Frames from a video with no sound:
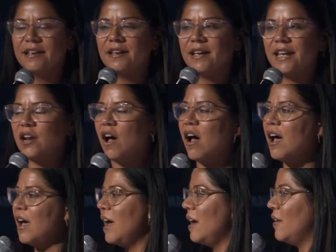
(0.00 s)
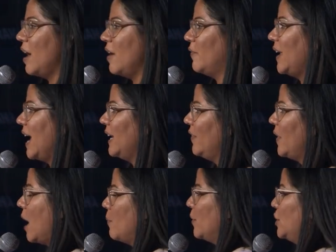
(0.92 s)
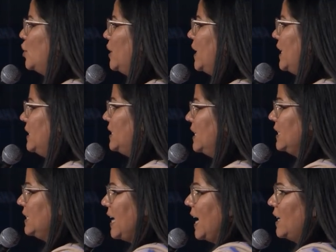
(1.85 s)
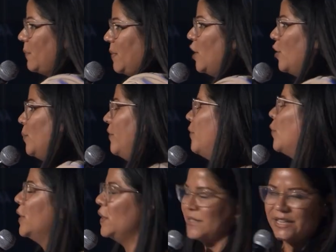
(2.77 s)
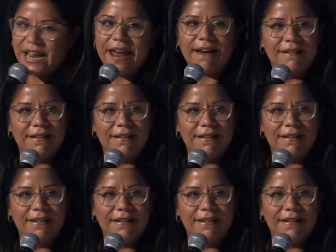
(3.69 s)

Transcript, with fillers: in awe of getting the opportunity to stand up here before you today.